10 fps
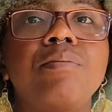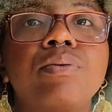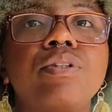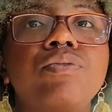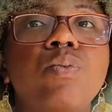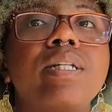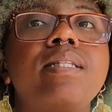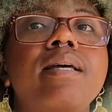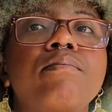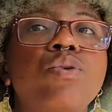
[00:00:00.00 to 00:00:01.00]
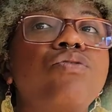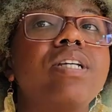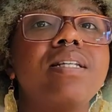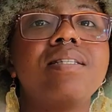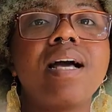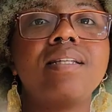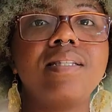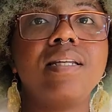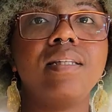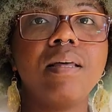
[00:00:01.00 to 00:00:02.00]
improve once they moved inside
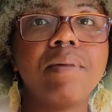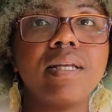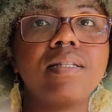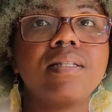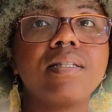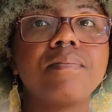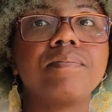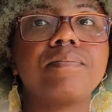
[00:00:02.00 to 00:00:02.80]
city limits.